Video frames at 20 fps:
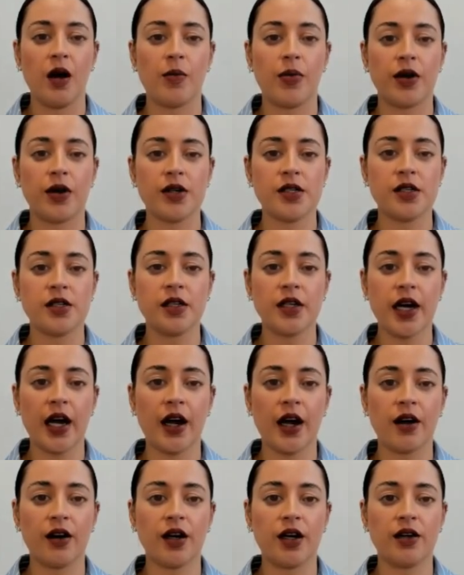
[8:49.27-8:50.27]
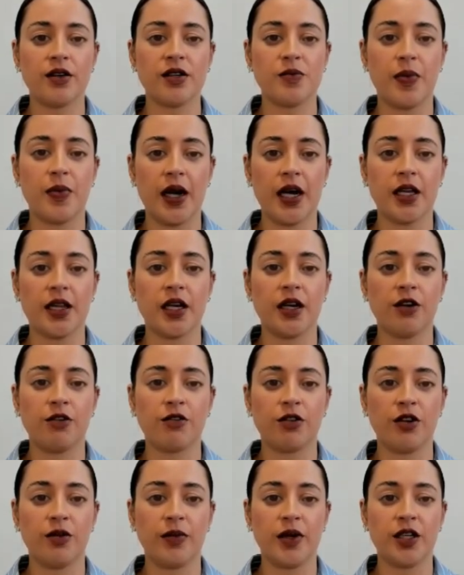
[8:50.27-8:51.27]
Personal care includes bathing,
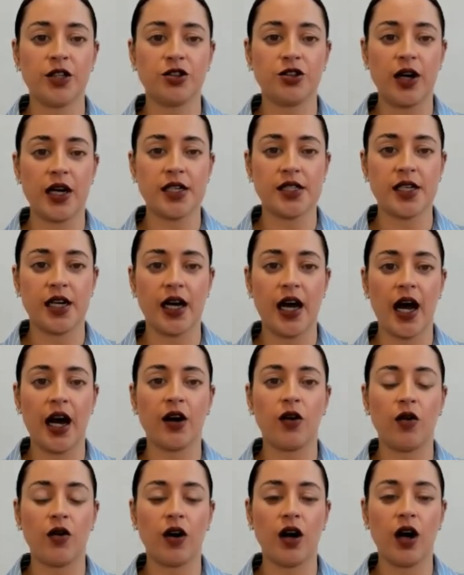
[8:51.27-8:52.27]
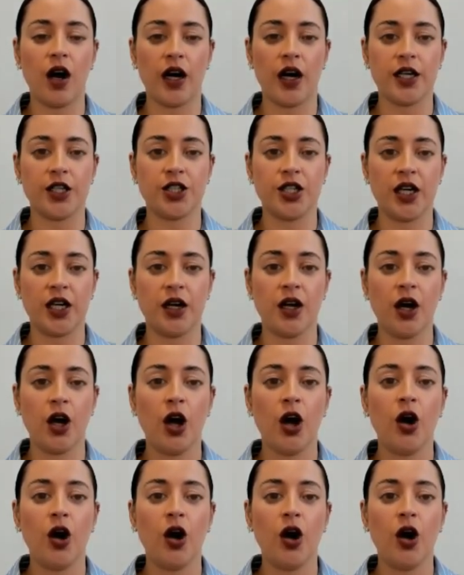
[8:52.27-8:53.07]
grooming, dressing, and oral hygiene,